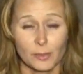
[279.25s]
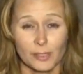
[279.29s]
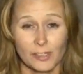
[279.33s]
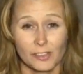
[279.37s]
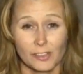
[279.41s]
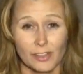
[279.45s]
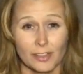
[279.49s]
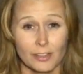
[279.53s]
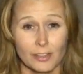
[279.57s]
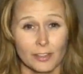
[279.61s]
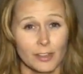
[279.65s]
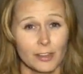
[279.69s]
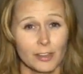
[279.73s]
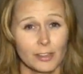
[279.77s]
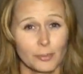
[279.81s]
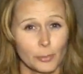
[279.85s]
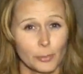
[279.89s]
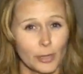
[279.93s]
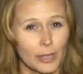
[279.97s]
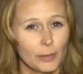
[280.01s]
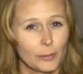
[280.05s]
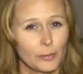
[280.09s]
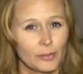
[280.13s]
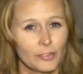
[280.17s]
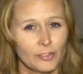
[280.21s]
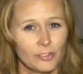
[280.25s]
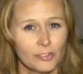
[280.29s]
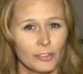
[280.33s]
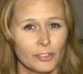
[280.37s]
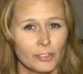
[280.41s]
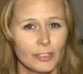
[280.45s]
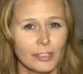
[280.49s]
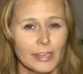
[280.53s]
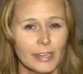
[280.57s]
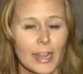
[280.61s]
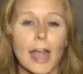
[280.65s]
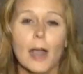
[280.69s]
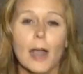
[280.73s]
because I thought I was
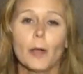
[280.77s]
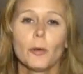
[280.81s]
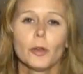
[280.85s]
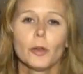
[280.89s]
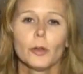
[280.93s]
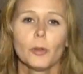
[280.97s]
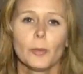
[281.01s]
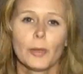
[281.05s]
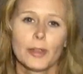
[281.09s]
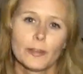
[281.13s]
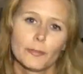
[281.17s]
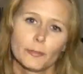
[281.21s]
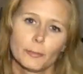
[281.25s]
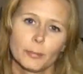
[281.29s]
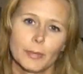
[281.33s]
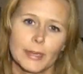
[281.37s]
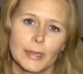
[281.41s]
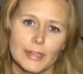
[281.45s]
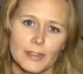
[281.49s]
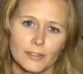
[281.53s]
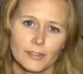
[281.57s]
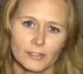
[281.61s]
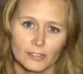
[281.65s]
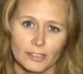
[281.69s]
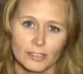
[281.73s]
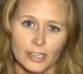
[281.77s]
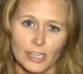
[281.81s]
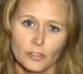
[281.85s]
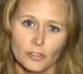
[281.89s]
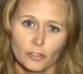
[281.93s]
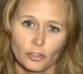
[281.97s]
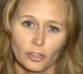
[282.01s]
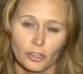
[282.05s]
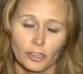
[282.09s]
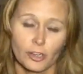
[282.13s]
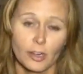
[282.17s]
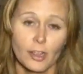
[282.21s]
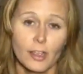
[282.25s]
still an hour away from my
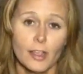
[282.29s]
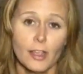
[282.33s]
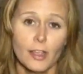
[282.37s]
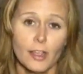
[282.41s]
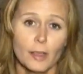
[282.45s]
destination.